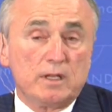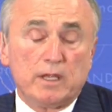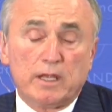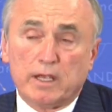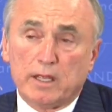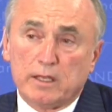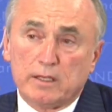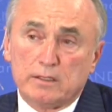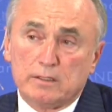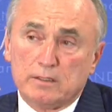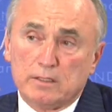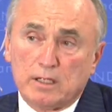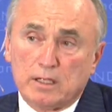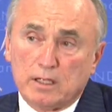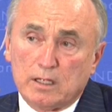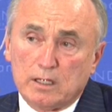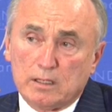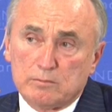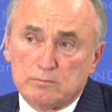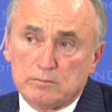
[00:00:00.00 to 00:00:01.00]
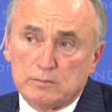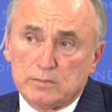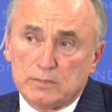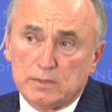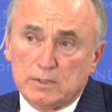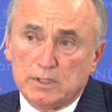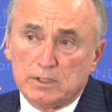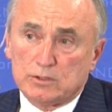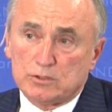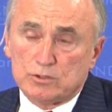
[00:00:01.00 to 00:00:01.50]
And
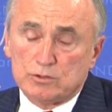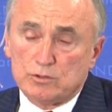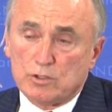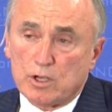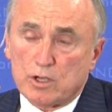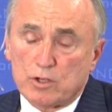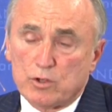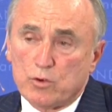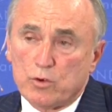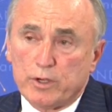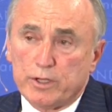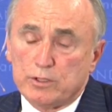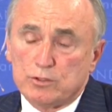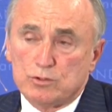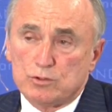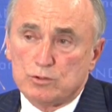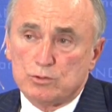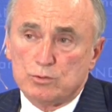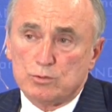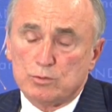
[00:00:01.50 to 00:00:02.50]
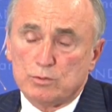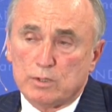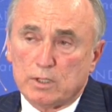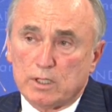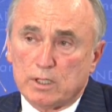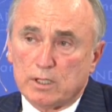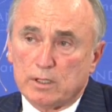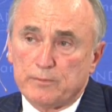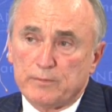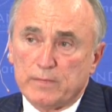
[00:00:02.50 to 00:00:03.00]
it's not going
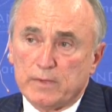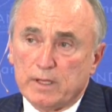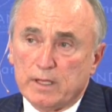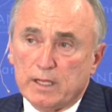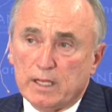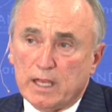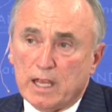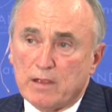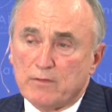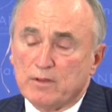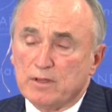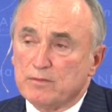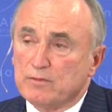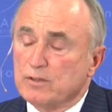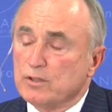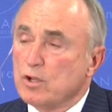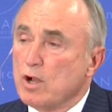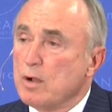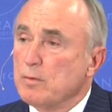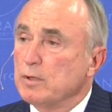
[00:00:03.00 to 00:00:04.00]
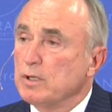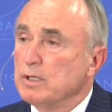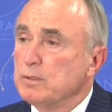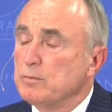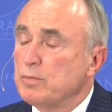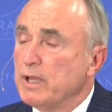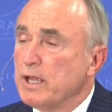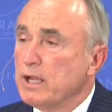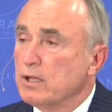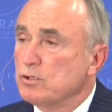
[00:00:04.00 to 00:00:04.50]
to have a phenomenal
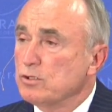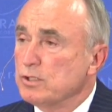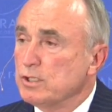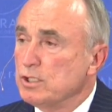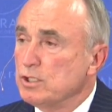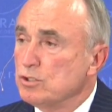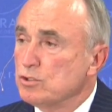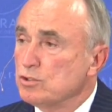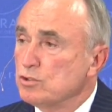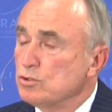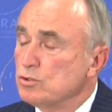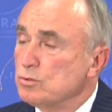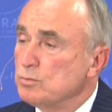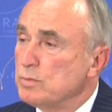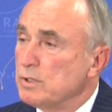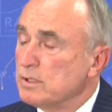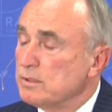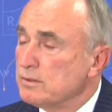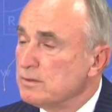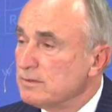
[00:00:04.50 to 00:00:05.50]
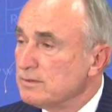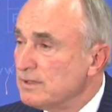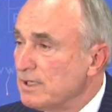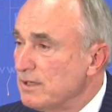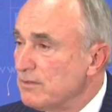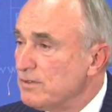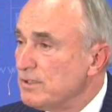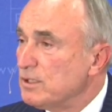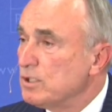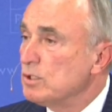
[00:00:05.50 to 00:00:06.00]
impact on the issue, but every